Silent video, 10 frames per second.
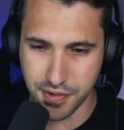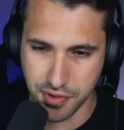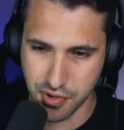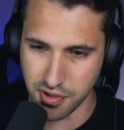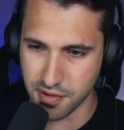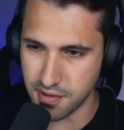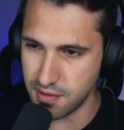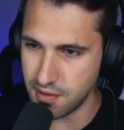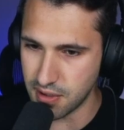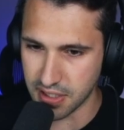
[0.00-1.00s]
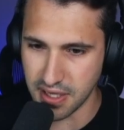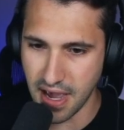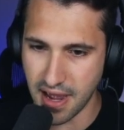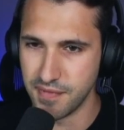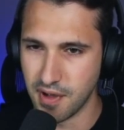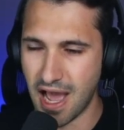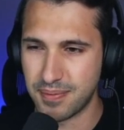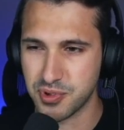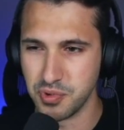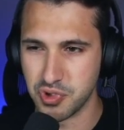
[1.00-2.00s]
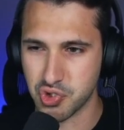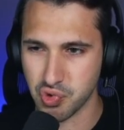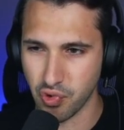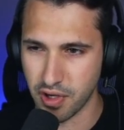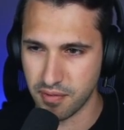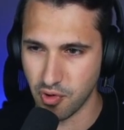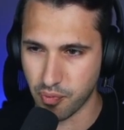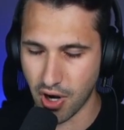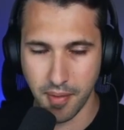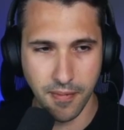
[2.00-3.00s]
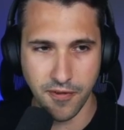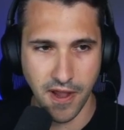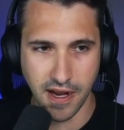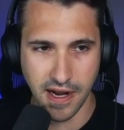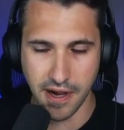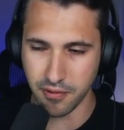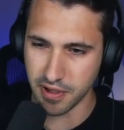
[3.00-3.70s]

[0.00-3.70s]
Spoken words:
is just a cat. Absolutely destroyed. No problem. I think I can handle a